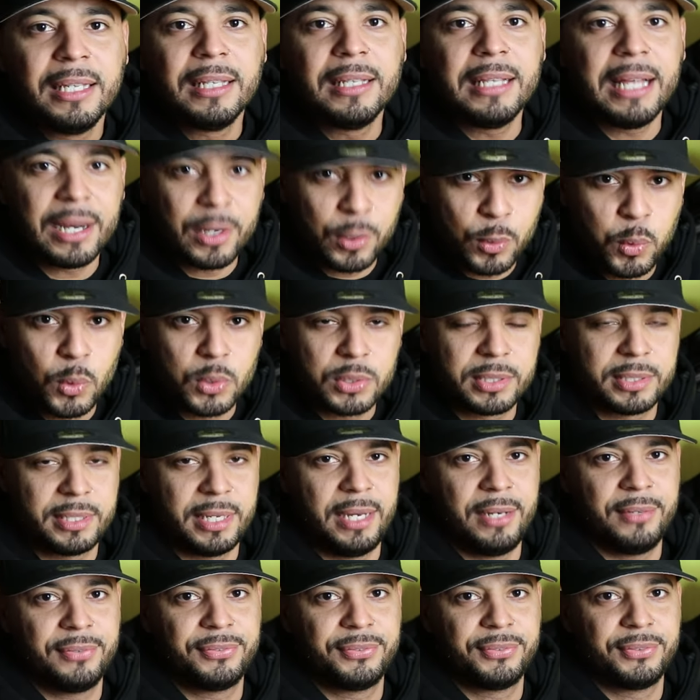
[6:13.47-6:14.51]
A lot of cool
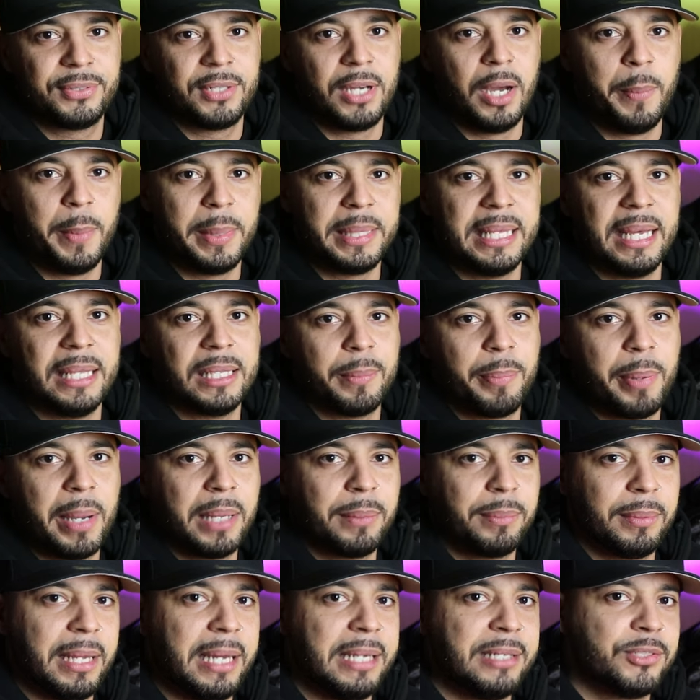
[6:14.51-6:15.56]
stuff coming down the
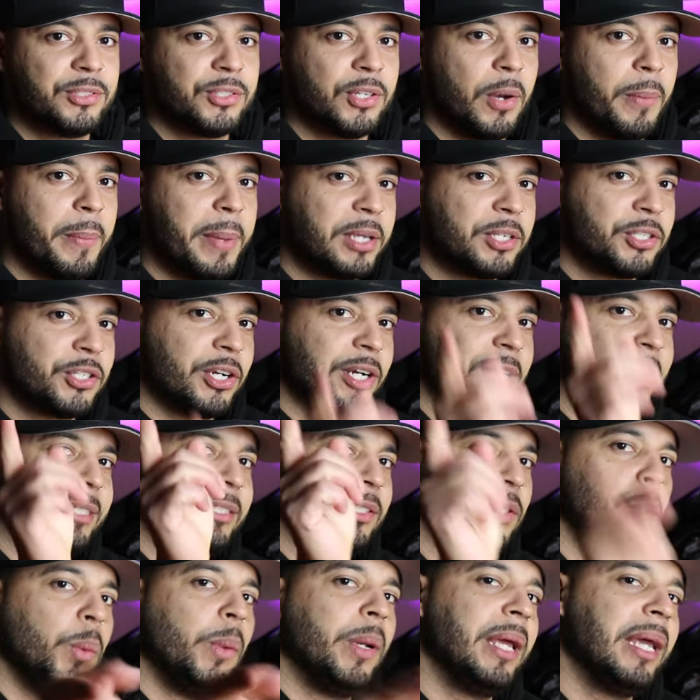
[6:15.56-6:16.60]
pipeline, so make sure to
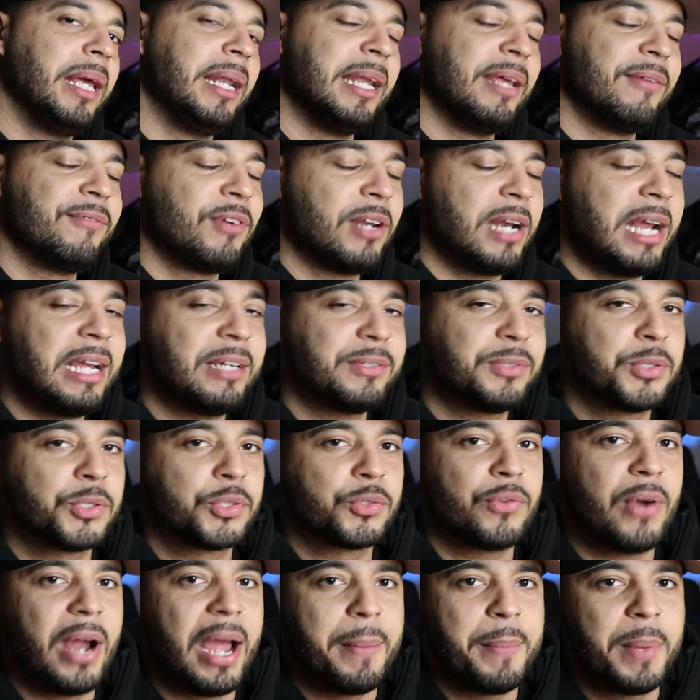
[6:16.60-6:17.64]
tune in. If you're not yet
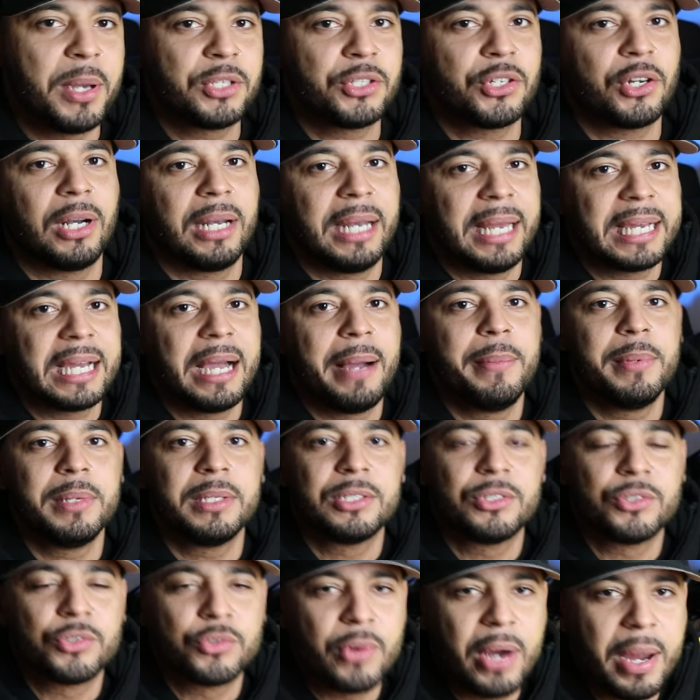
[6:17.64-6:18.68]
subscribed, make sure to like,
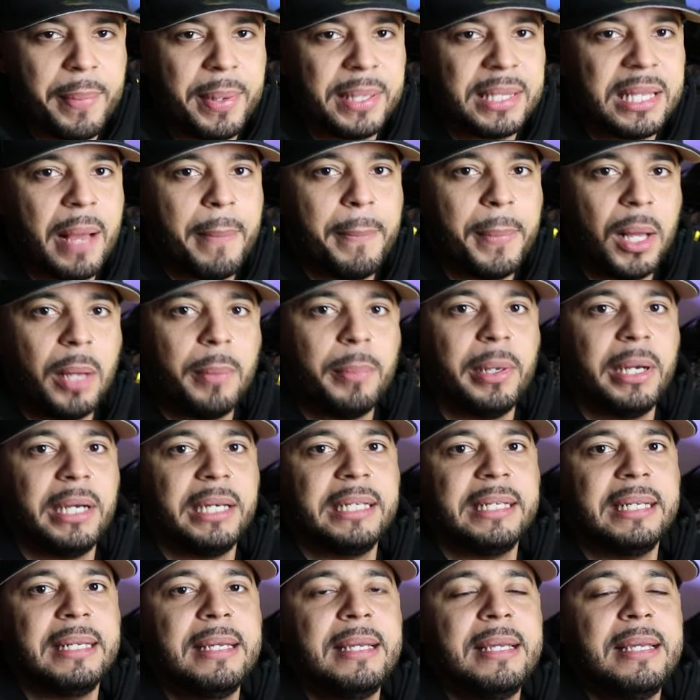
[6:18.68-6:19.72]
comment, subscribe, hit that bell
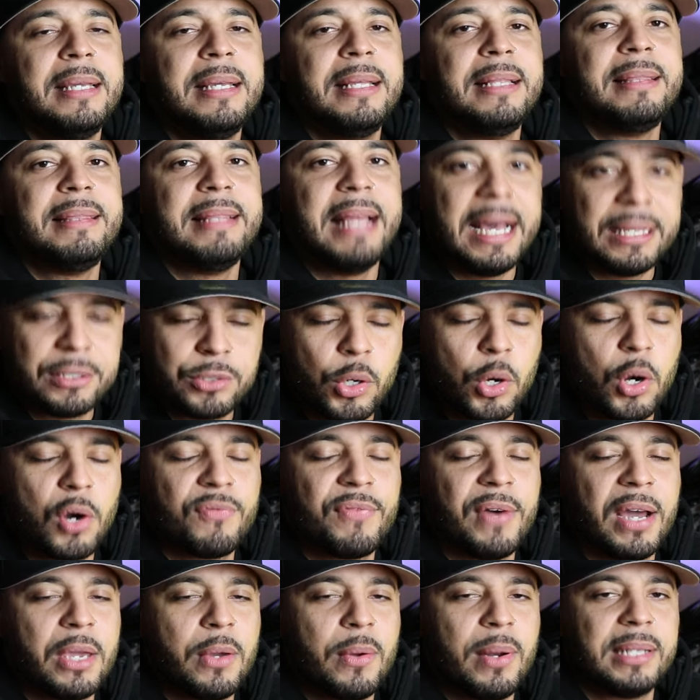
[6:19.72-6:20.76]
button. That's what will
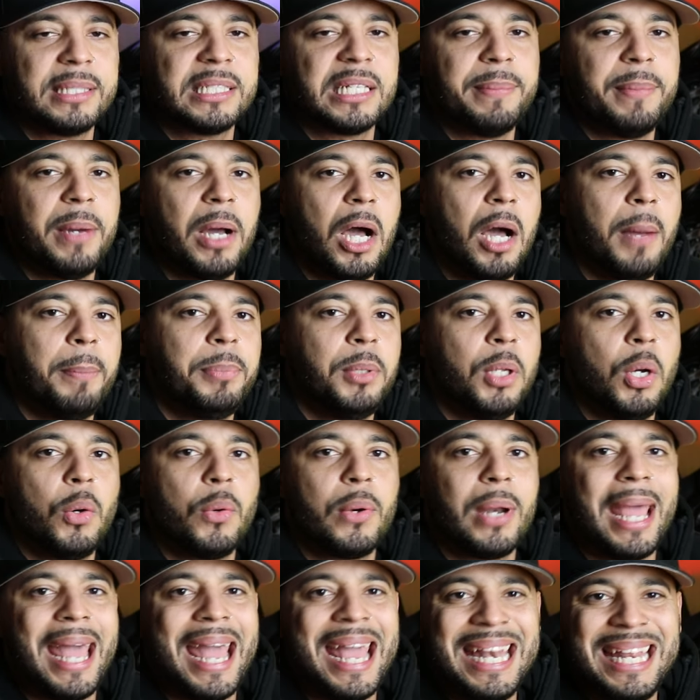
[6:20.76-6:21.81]
notify you anytime I
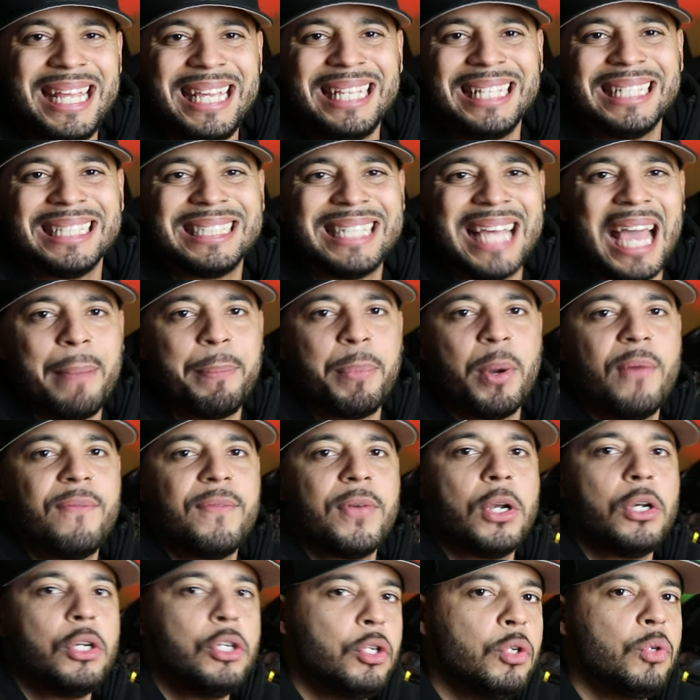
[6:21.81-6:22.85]
upload any type
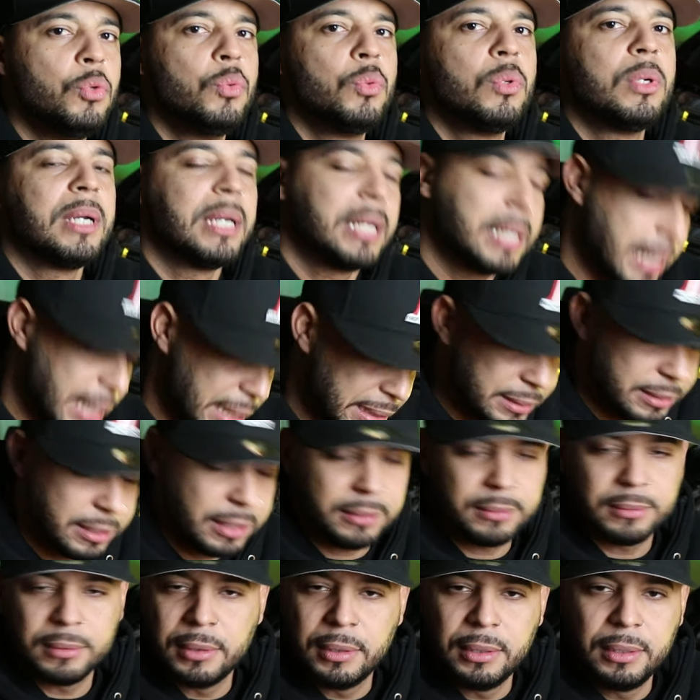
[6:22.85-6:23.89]
of new
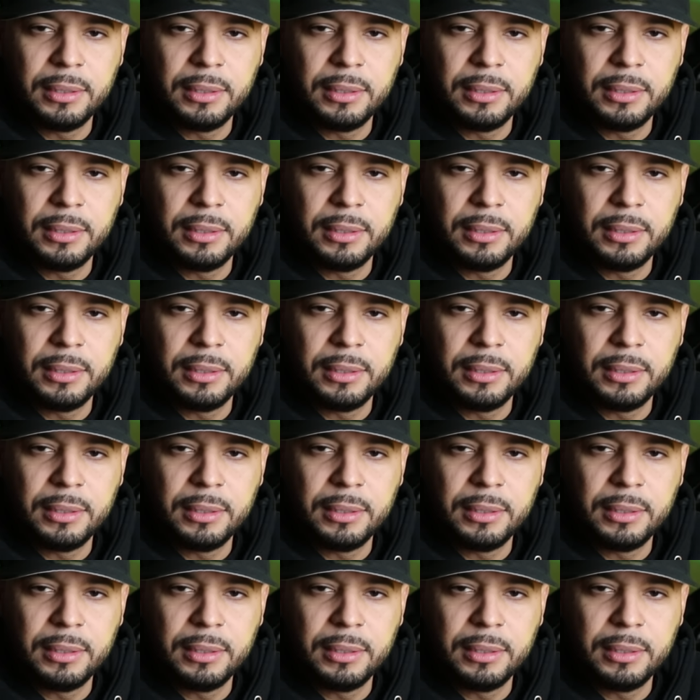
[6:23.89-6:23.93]
content.